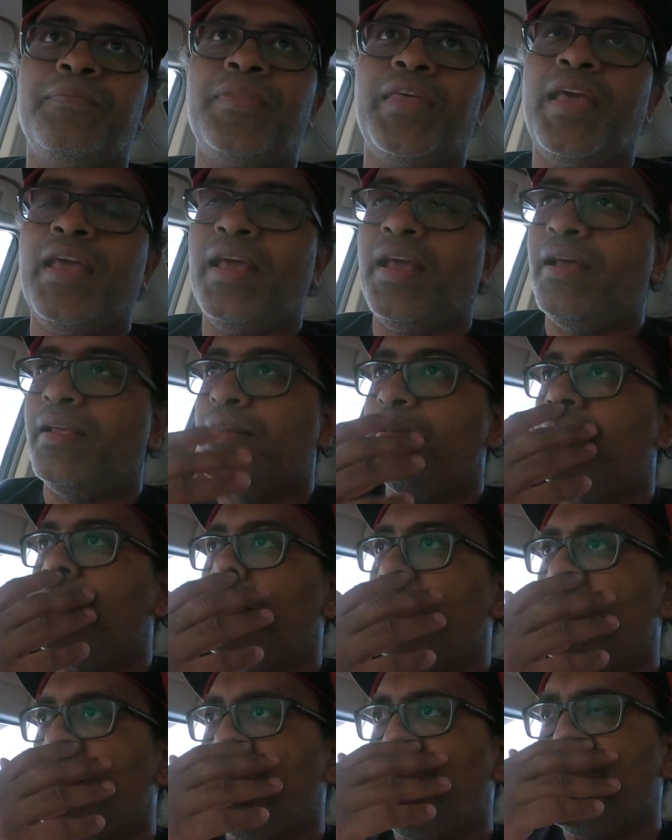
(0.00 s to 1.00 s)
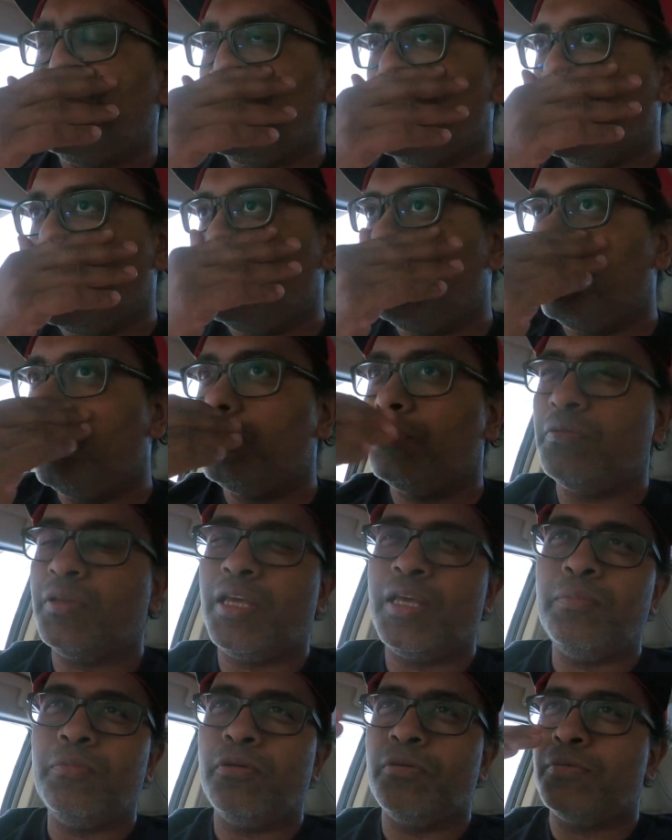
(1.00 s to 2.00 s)
And the Bluetooth
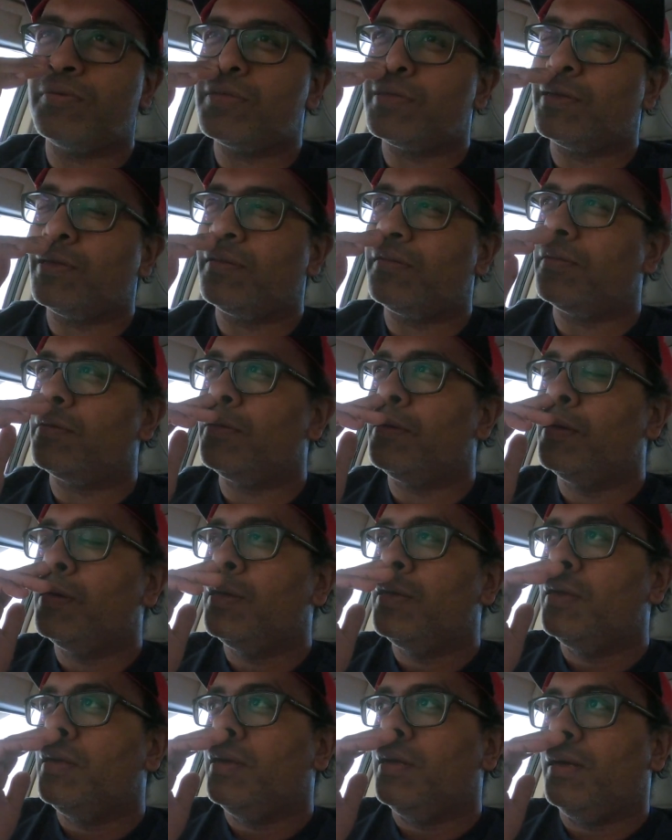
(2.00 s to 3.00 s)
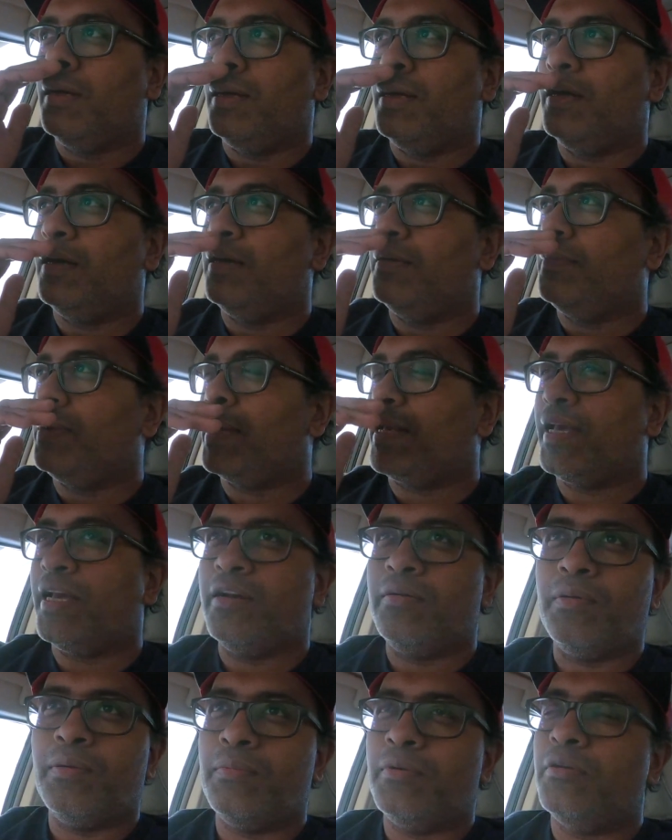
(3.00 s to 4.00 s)
keyboard was another, I
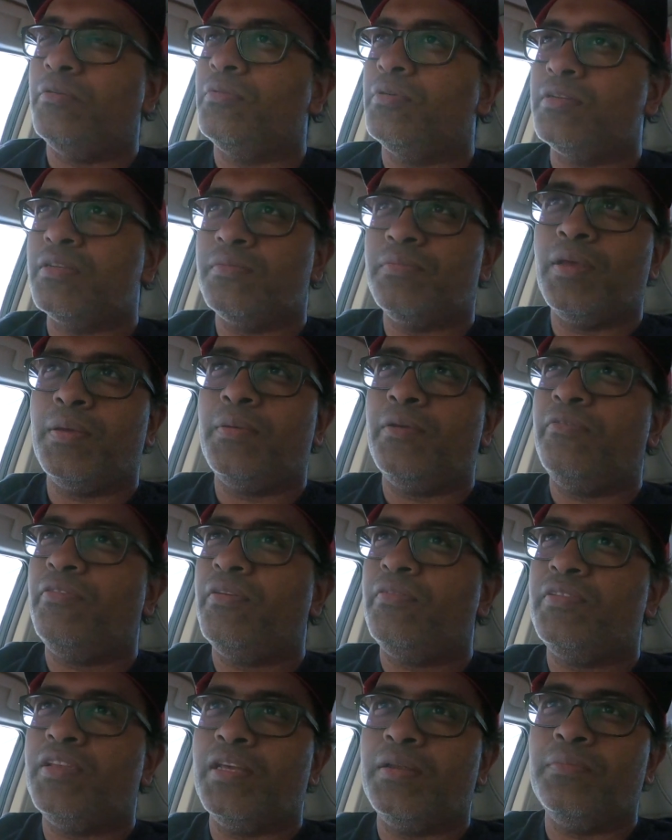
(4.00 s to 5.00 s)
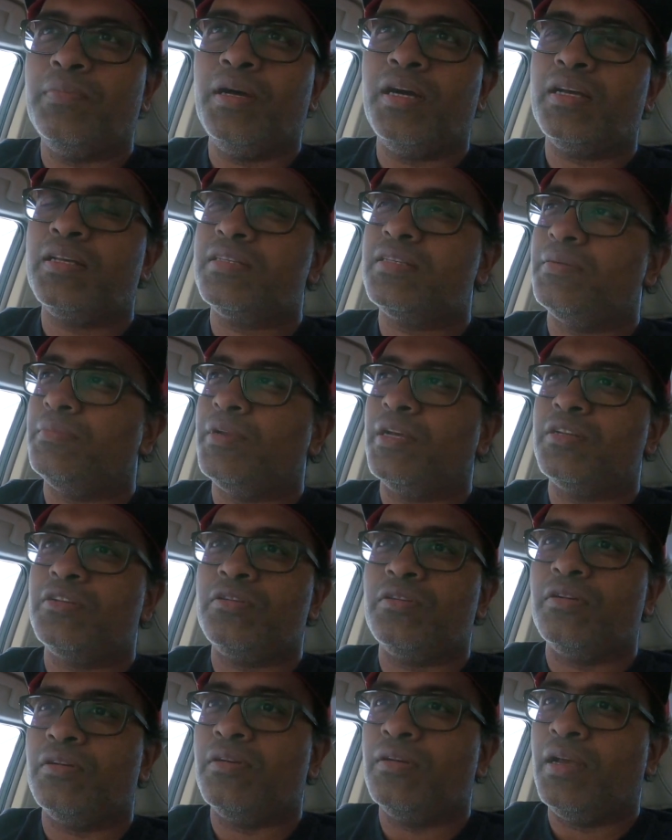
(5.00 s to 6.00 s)
can't remember, it was maybe 15 bucks, I'm not
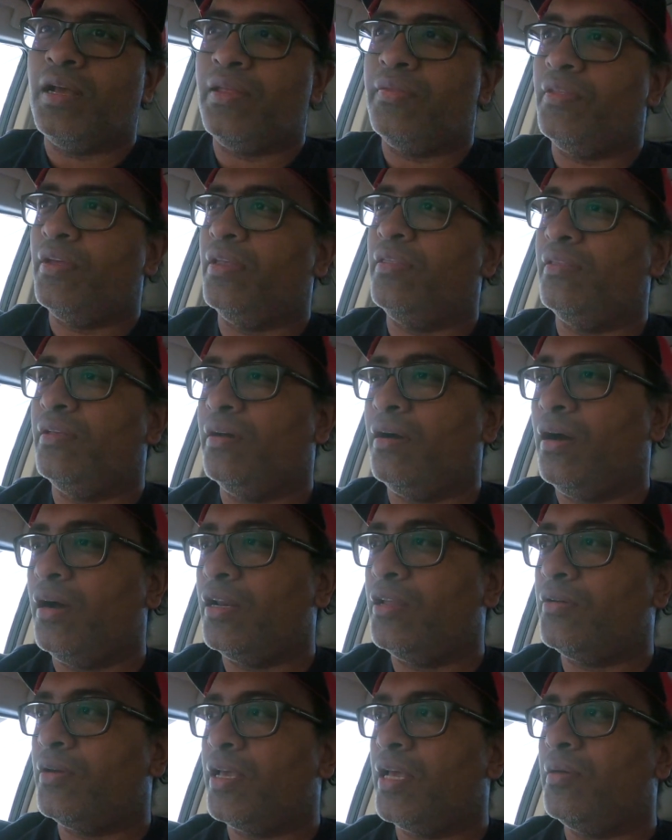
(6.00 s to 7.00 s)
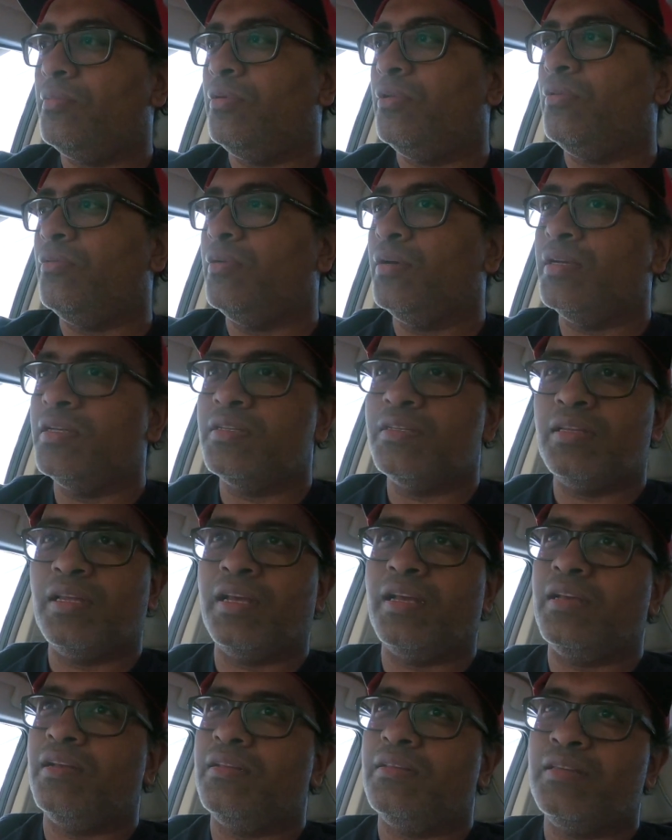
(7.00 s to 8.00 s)
sure. And then the audio cable was
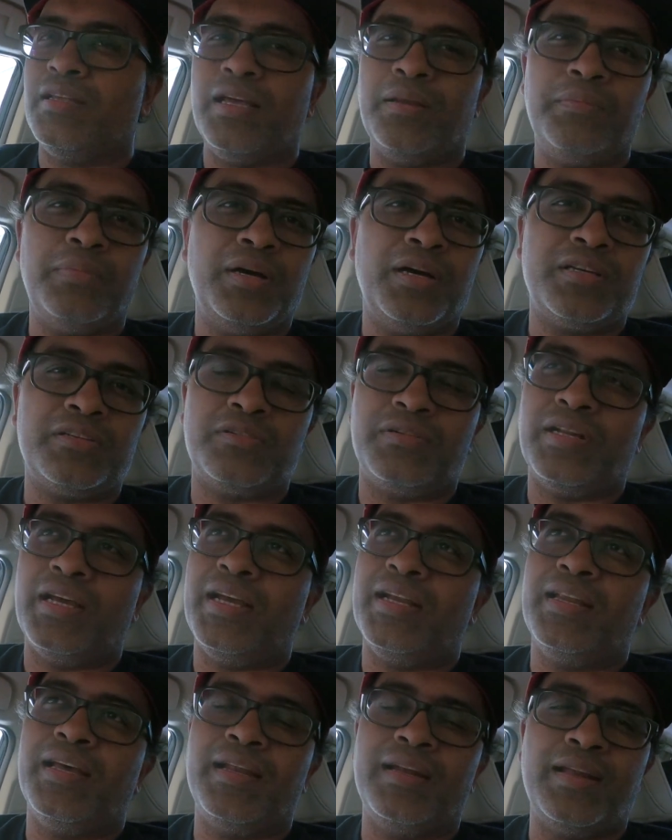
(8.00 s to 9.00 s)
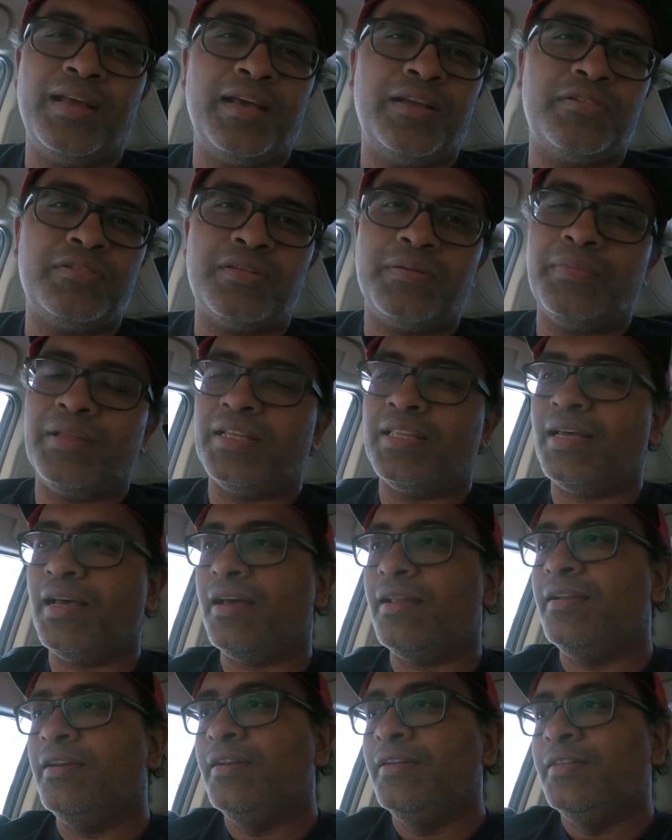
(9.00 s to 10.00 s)
like 10 bucks or $9.99 or something like
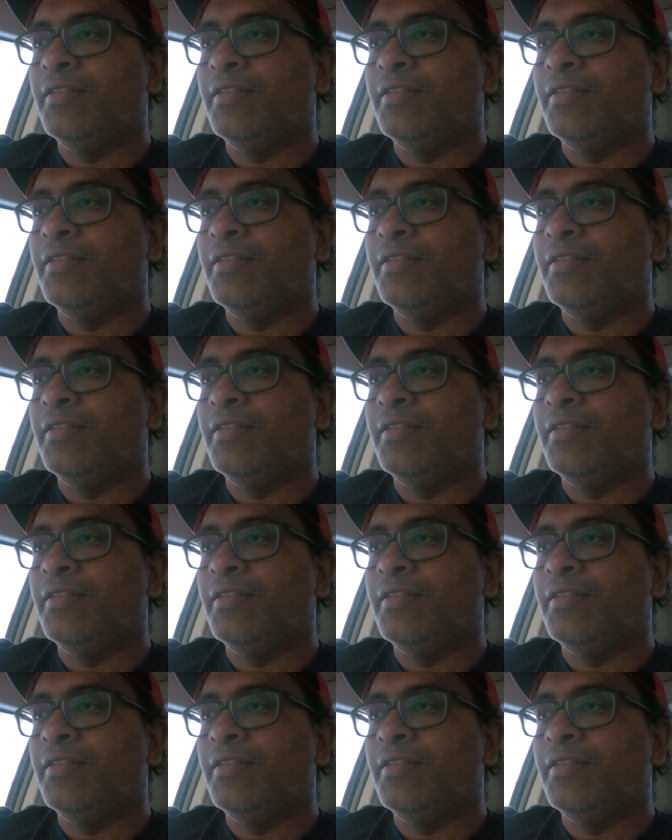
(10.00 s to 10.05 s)
that.